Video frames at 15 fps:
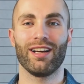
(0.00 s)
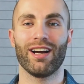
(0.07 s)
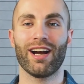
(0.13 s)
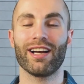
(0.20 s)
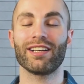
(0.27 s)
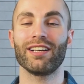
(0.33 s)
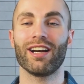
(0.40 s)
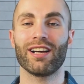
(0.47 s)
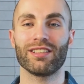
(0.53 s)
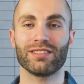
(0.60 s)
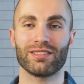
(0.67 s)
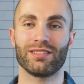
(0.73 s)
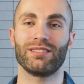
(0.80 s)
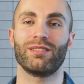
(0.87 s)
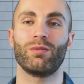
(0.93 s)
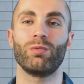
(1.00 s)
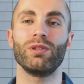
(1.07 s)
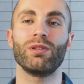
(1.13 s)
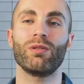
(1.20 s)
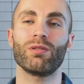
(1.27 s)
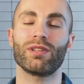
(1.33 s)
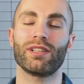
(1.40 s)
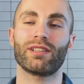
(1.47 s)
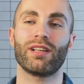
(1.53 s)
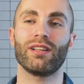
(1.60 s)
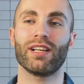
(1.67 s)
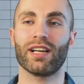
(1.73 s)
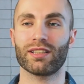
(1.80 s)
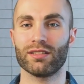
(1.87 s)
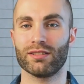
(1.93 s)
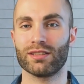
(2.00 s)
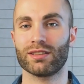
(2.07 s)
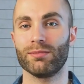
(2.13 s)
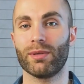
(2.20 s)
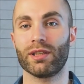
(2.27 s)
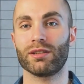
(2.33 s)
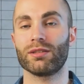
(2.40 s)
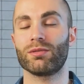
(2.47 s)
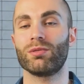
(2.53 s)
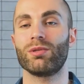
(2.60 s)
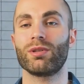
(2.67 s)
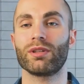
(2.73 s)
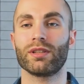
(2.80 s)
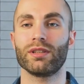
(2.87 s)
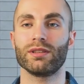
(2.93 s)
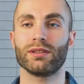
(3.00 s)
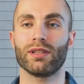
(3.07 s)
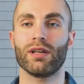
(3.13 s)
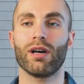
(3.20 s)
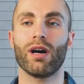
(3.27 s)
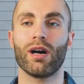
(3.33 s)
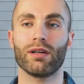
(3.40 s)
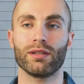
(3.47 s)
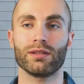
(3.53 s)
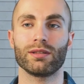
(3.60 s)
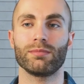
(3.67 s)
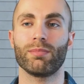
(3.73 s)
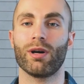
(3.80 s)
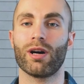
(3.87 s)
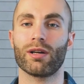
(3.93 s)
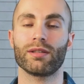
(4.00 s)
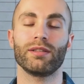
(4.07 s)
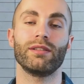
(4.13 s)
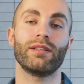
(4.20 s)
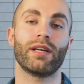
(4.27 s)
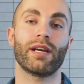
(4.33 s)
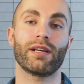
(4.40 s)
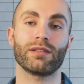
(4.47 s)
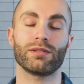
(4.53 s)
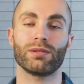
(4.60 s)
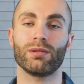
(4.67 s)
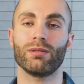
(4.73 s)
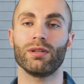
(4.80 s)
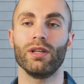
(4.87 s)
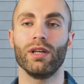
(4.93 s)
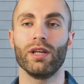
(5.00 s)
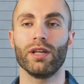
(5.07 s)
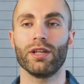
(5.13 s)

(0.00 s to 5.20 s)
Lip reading: Hi guys, we know that collecting a semantic word is the hardest part in ASO.